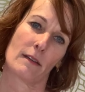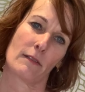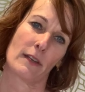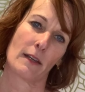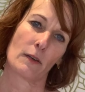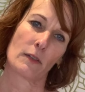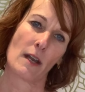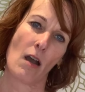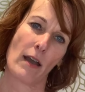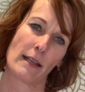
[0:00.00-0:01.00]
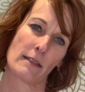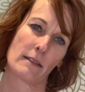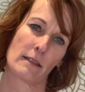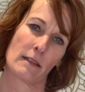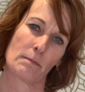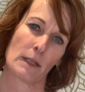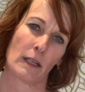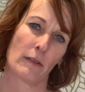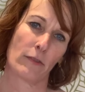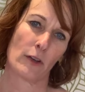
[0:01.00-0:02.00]
Feels nice, but I
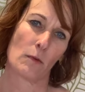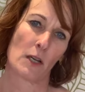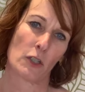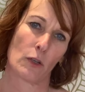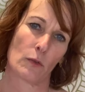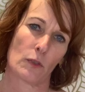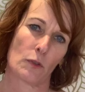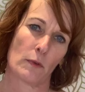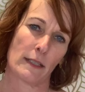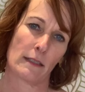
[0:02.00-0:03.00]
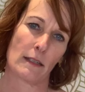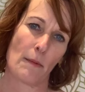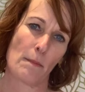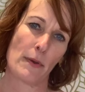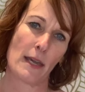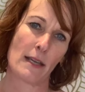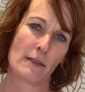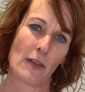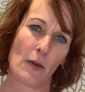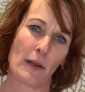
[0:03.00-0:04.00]
can feel my shoulders already slumping,
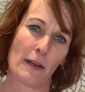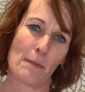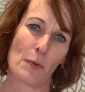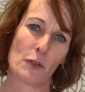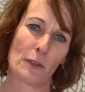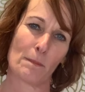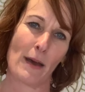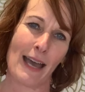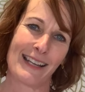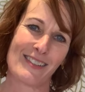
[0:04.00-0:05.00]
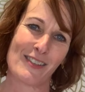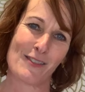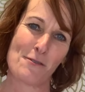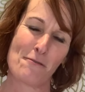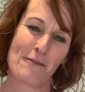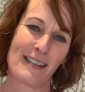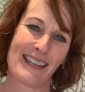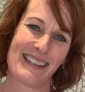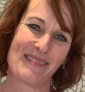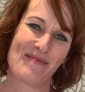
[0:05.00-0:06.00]
so I'm going to push them back just
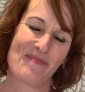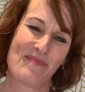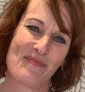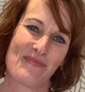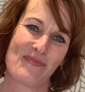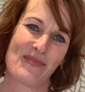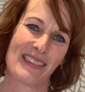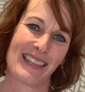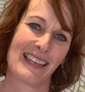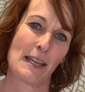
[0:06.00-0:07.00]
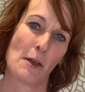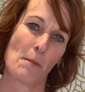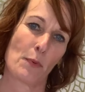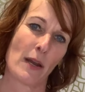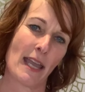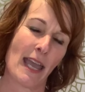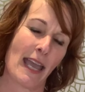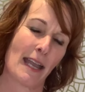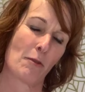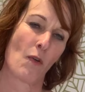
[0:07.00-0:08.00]
softly.
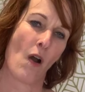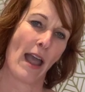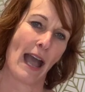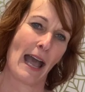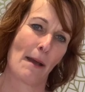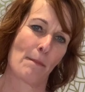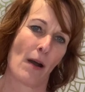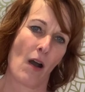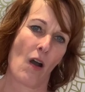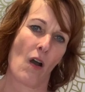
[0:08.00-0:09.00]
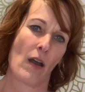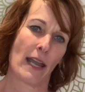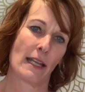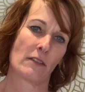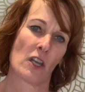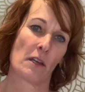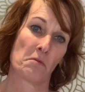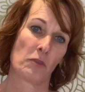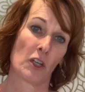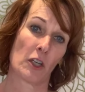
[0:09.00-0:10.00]
Bringing right hand behind.
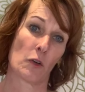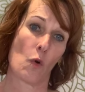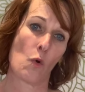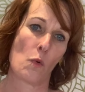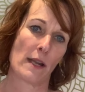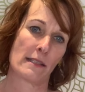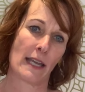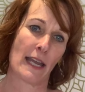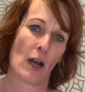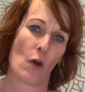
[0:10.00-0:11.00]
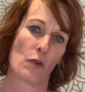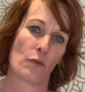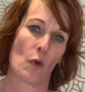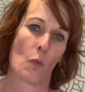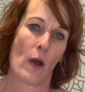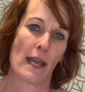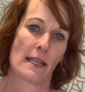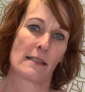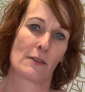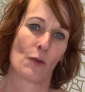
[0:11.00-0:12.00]
You can always take hold of your
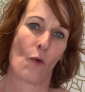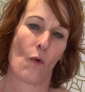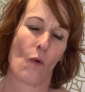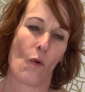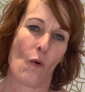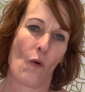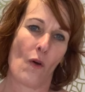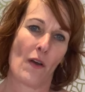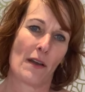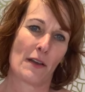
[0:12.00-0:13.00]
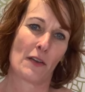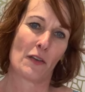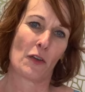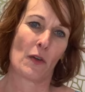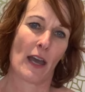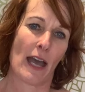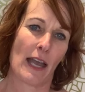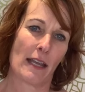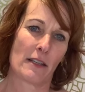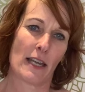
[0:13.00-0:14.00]
waist, or you
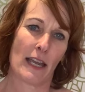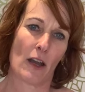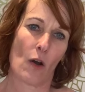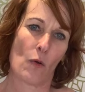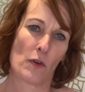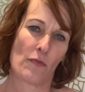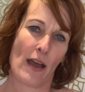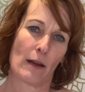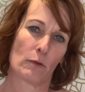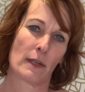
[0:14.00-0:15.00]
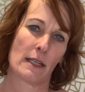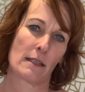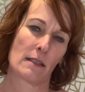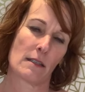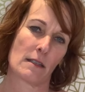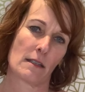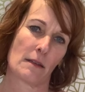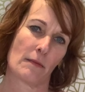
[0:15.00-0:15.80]
can take hold of that wrist.